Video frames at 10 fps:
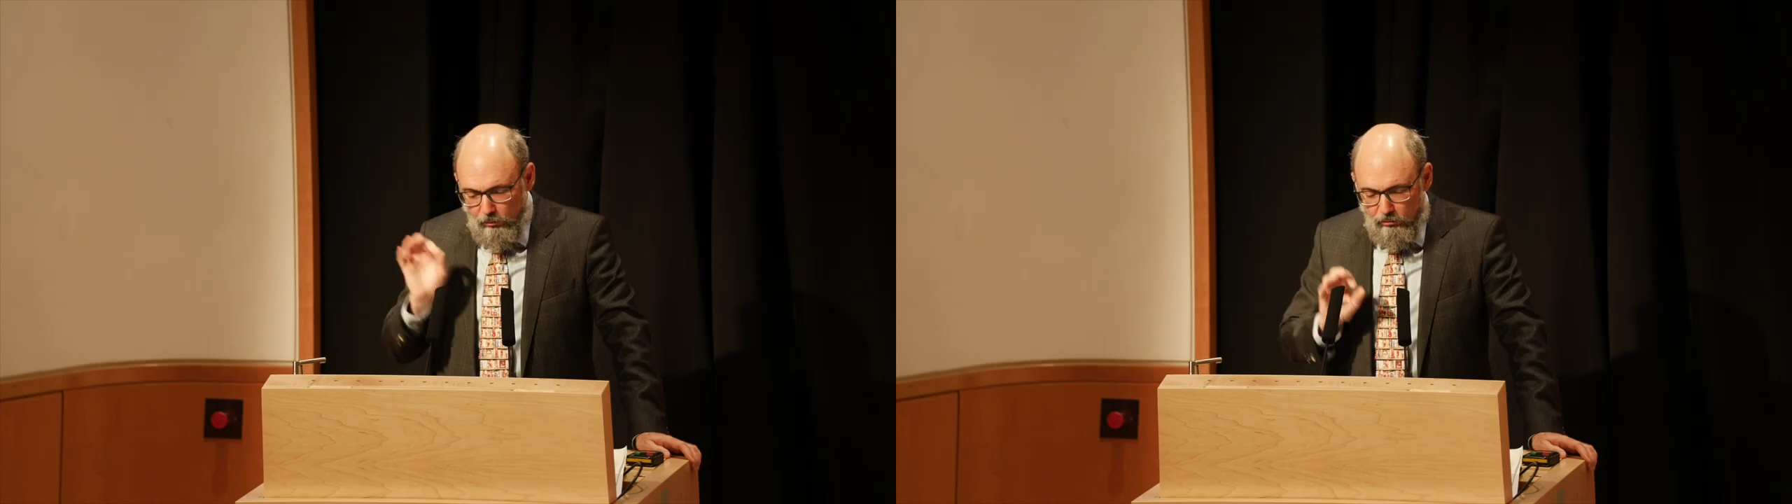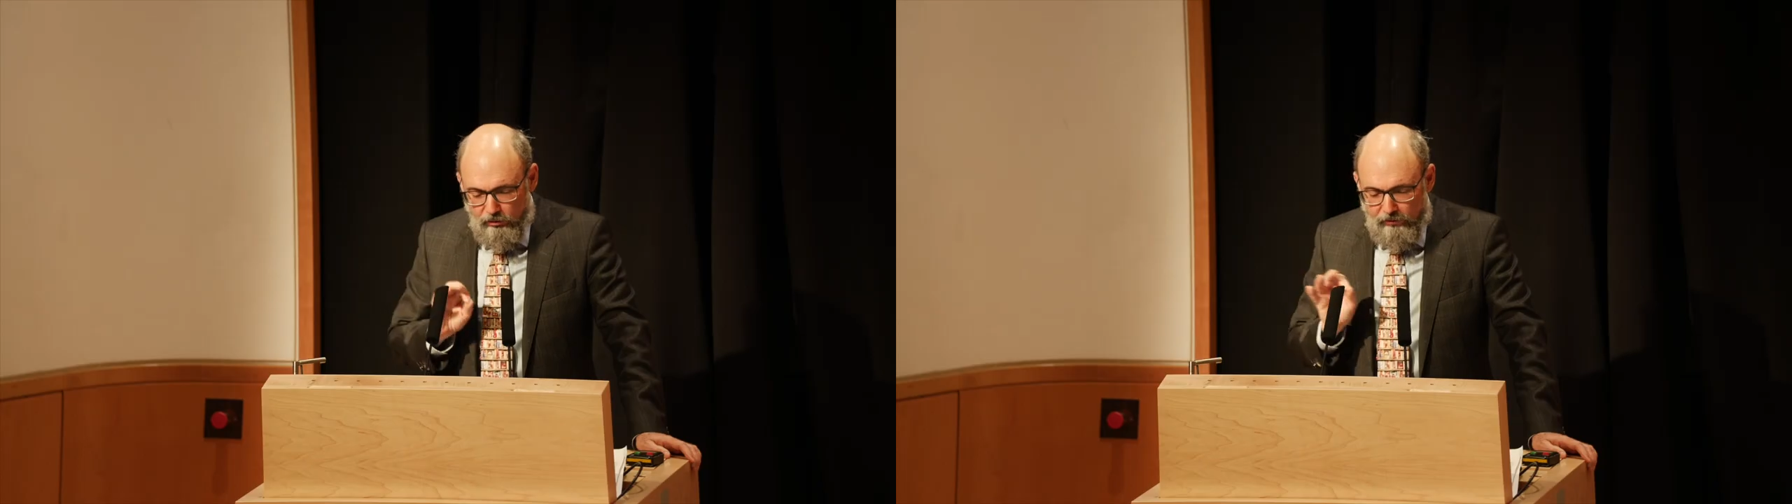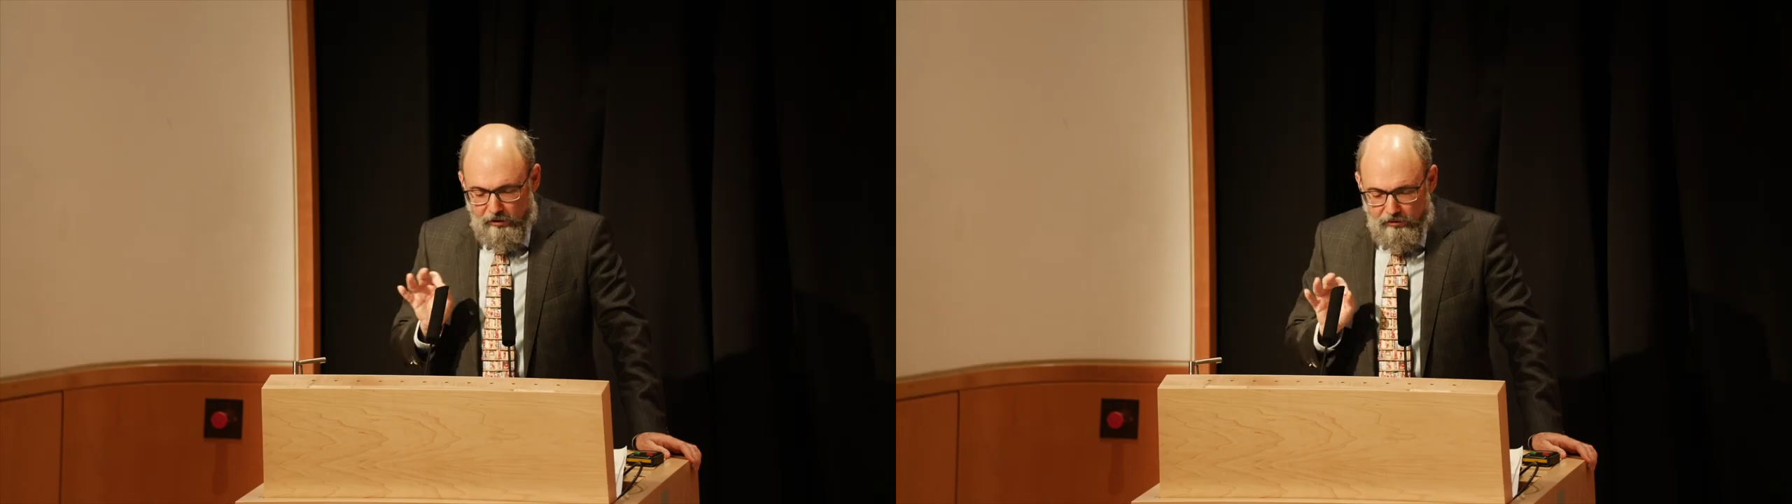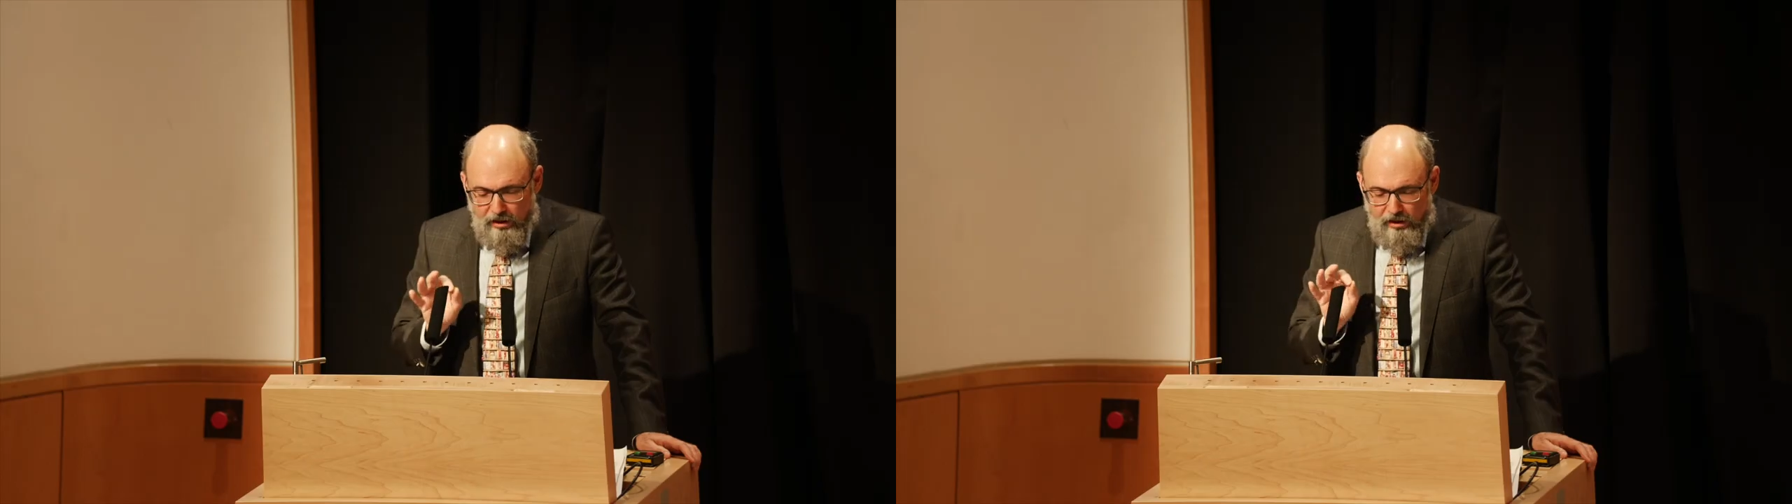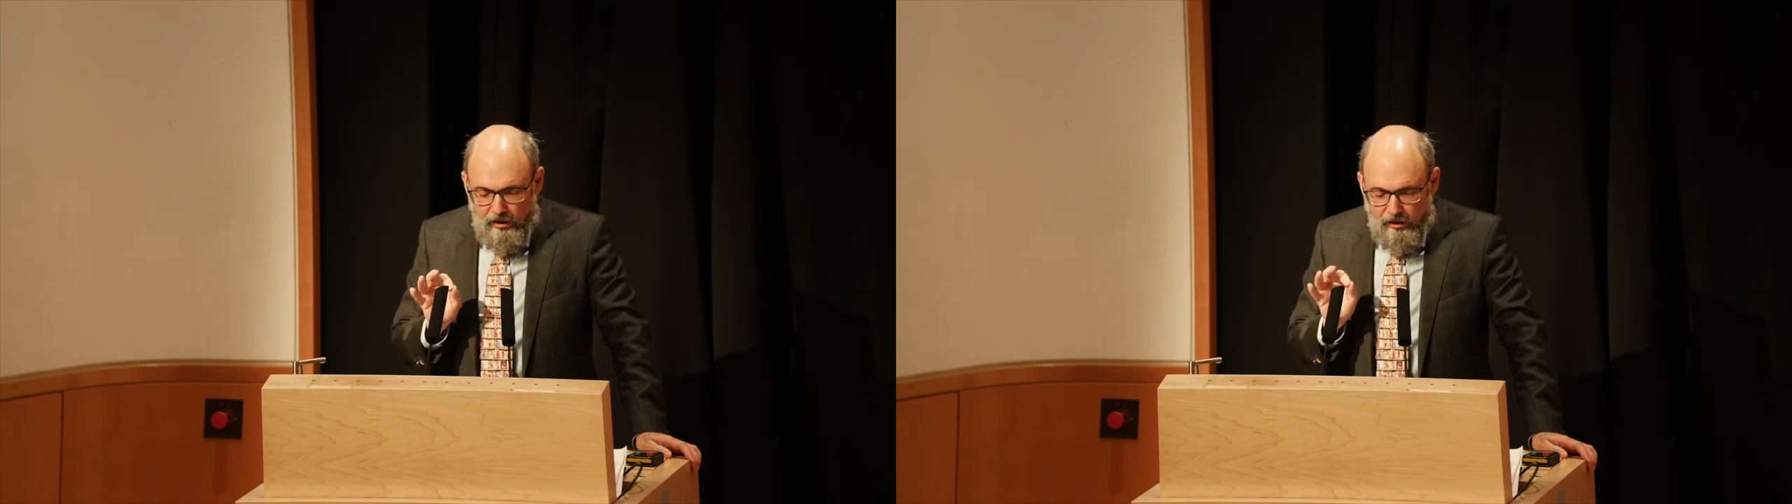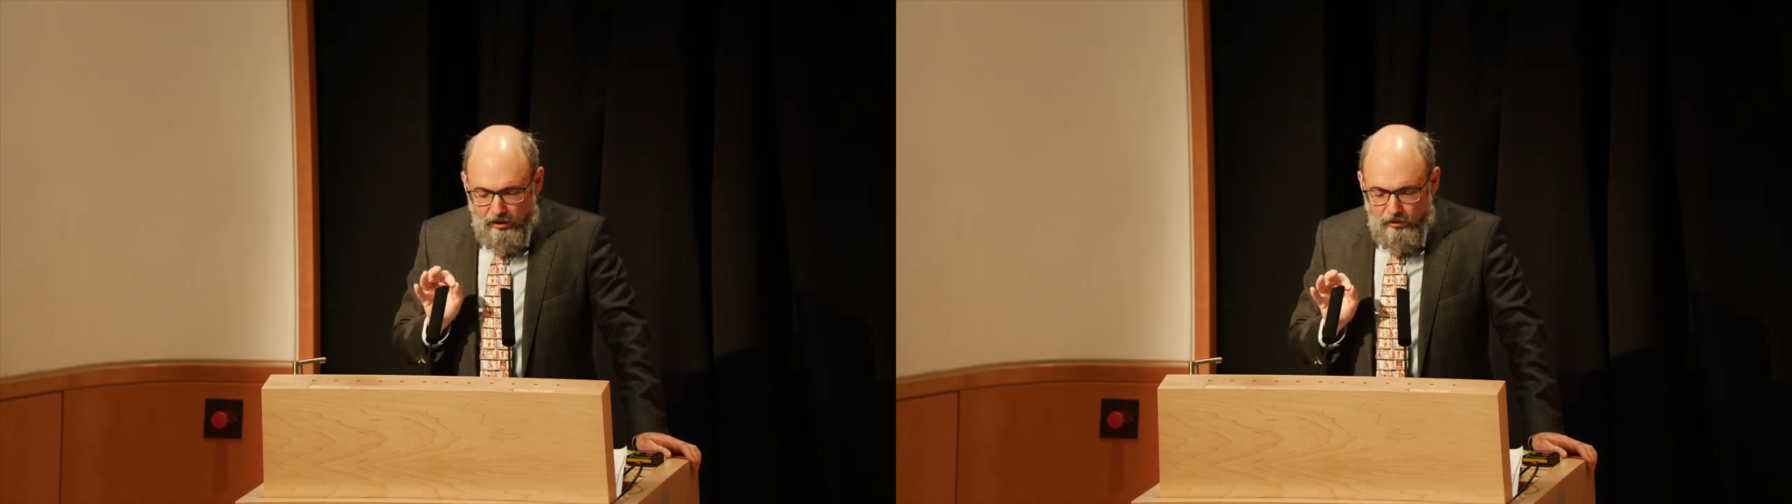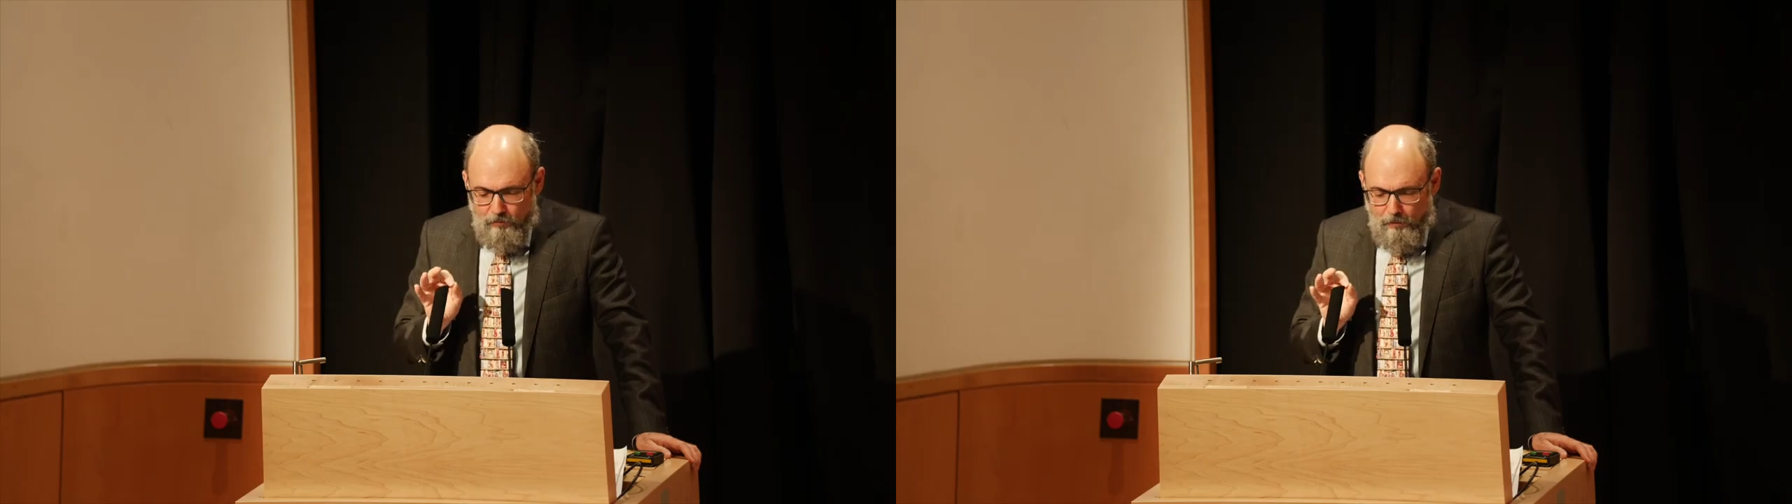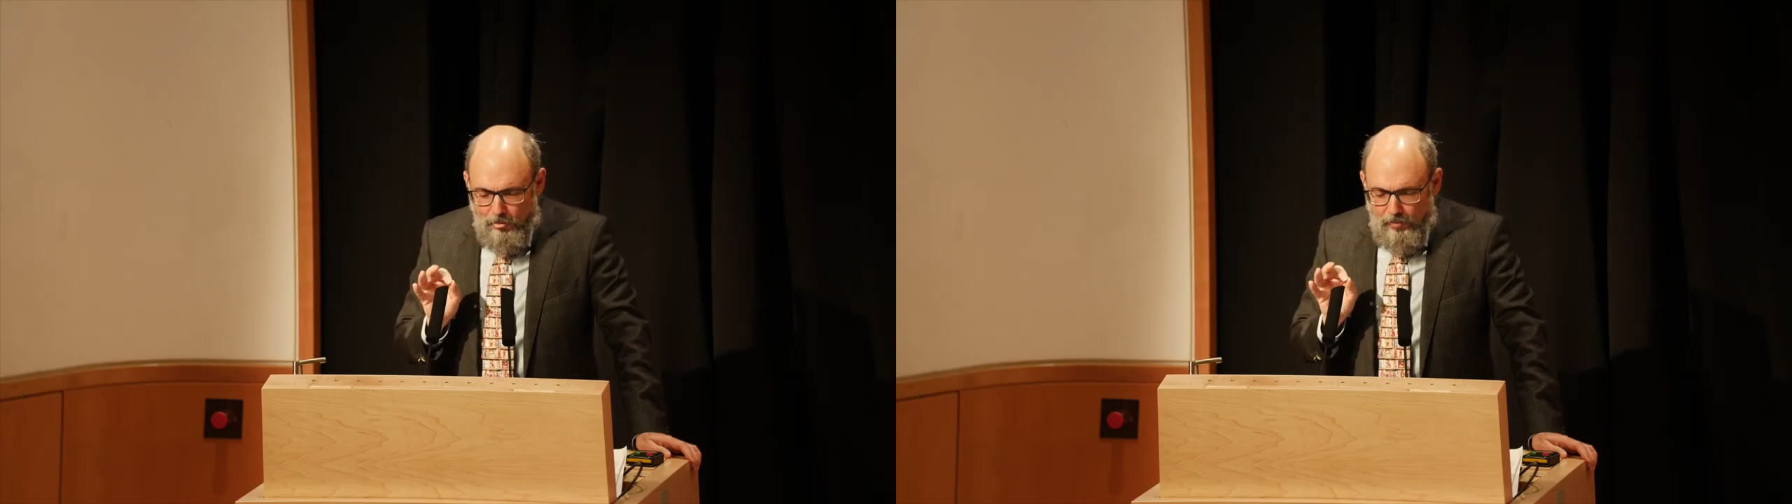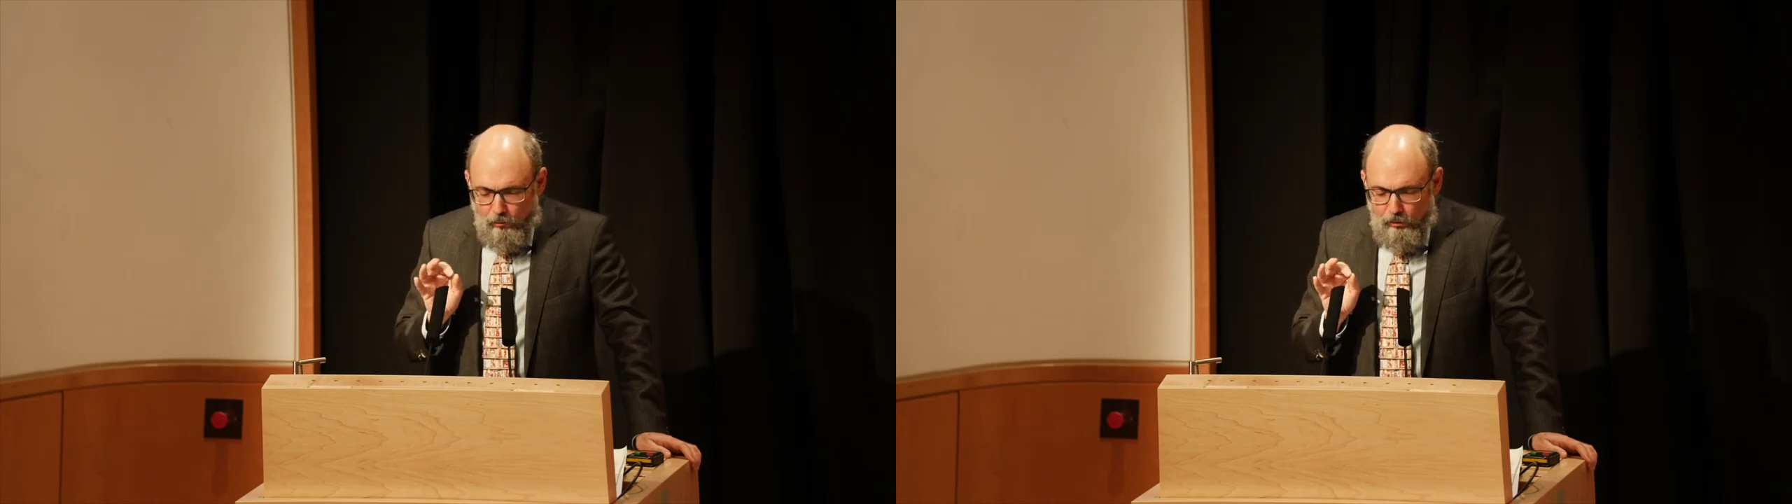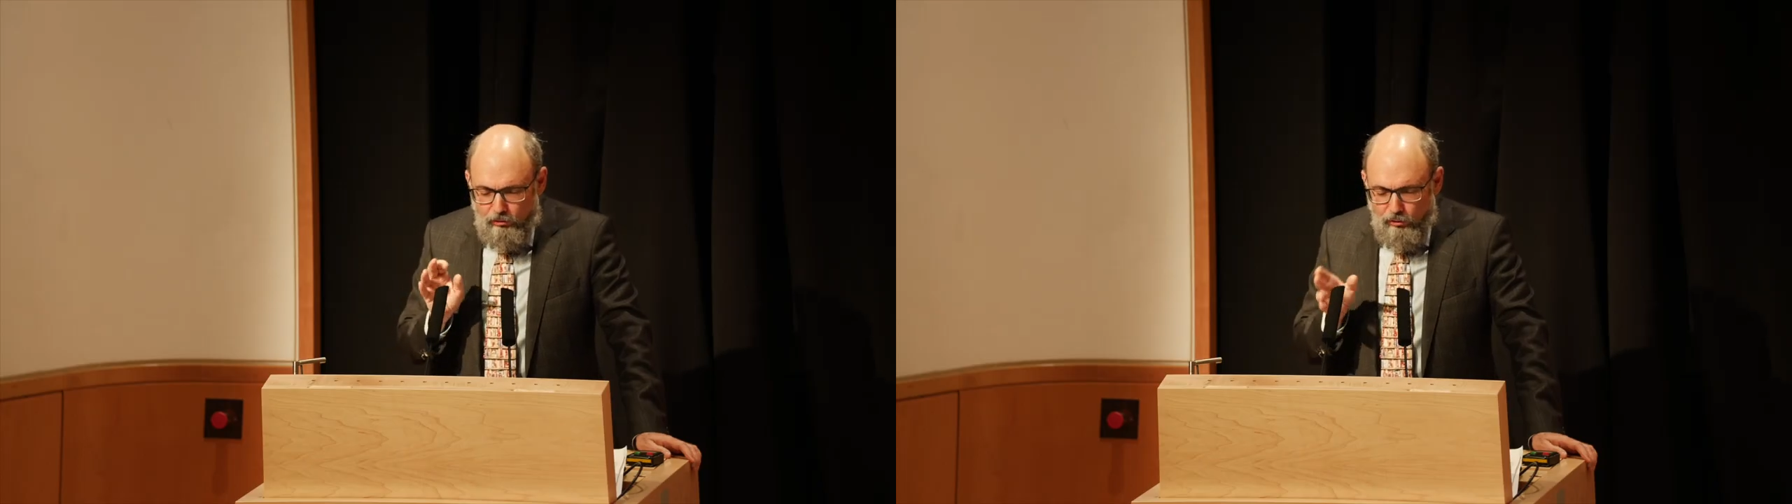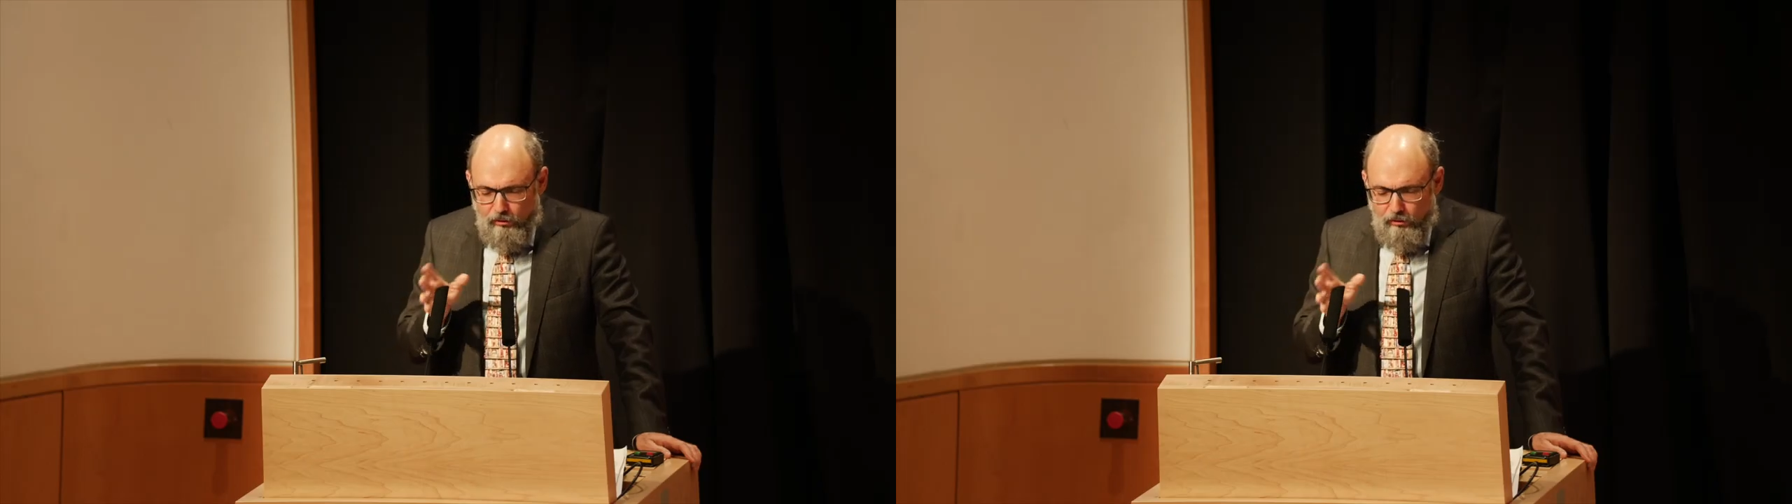You know, love it. We